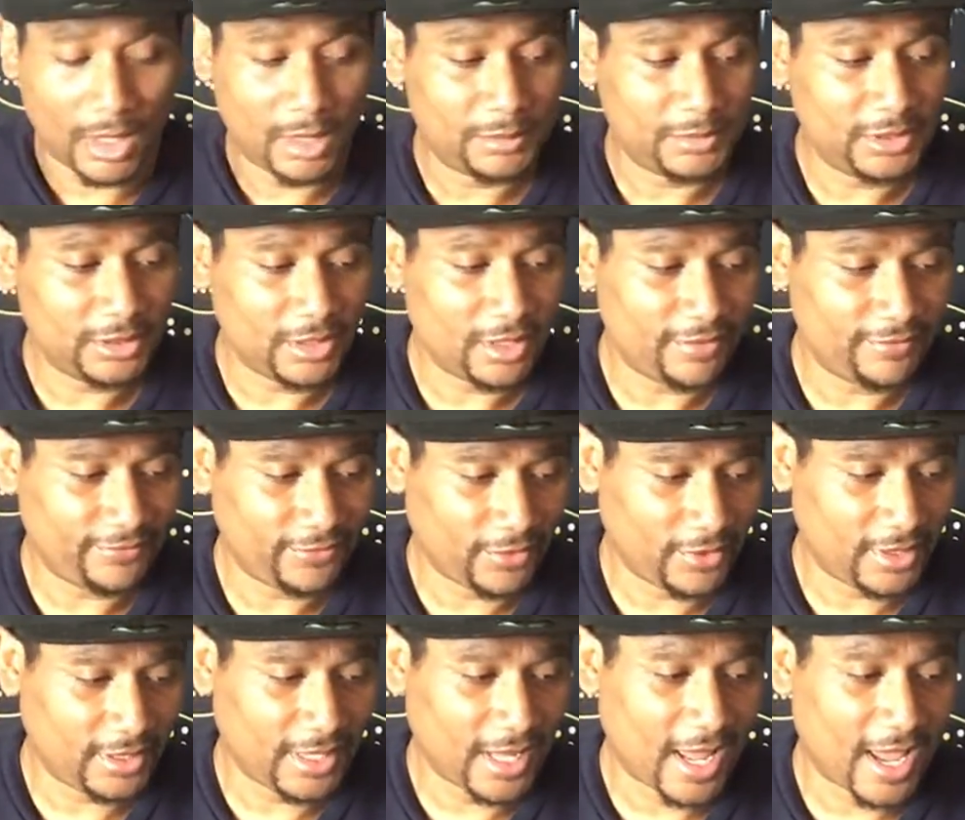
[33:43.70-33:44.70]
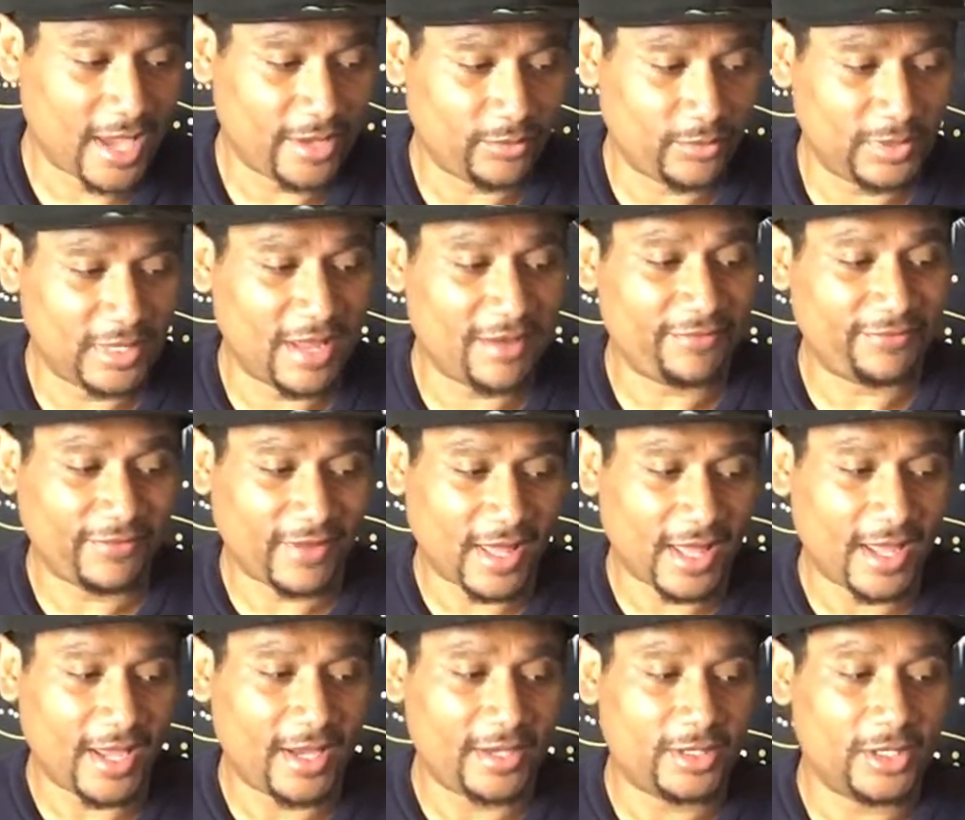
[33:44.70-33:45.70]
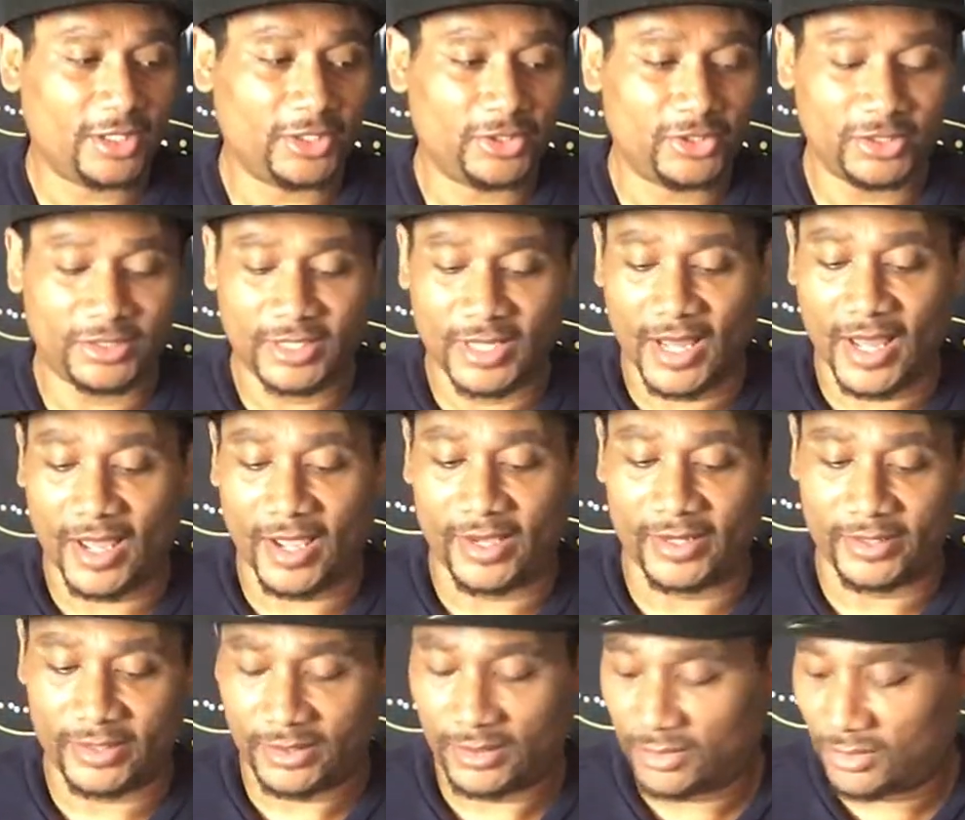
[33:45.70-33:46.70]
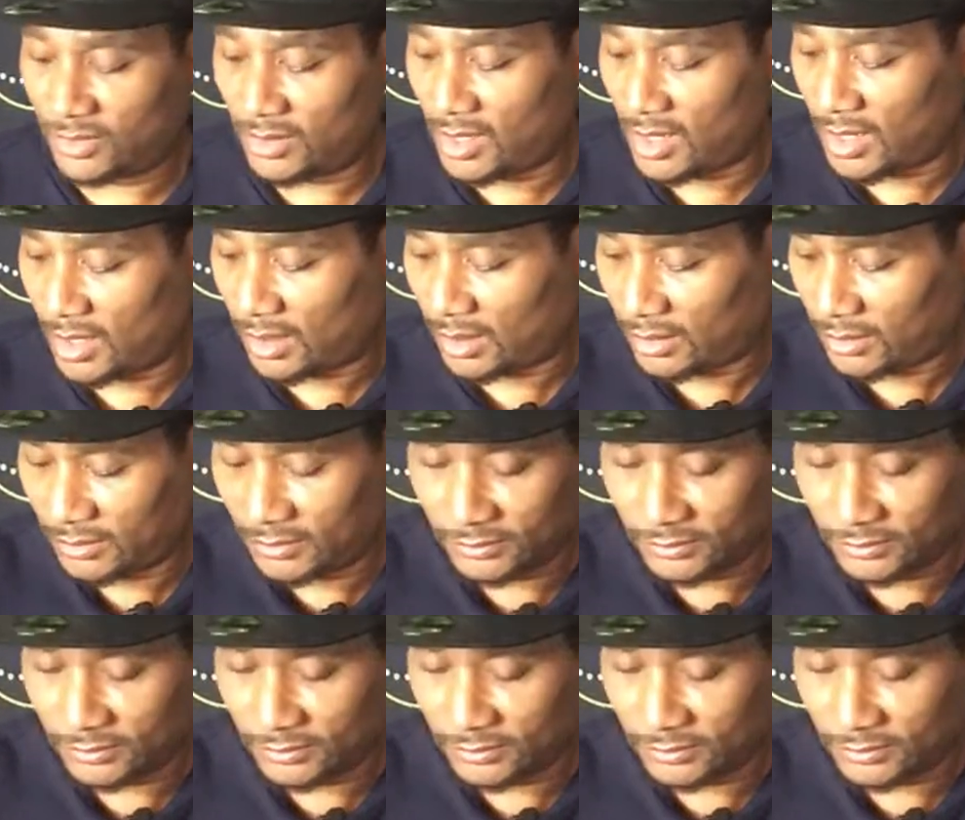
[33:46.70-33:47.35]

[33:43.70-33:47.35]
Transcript: I'm looking for a guide. Will I find a good guide? Okay.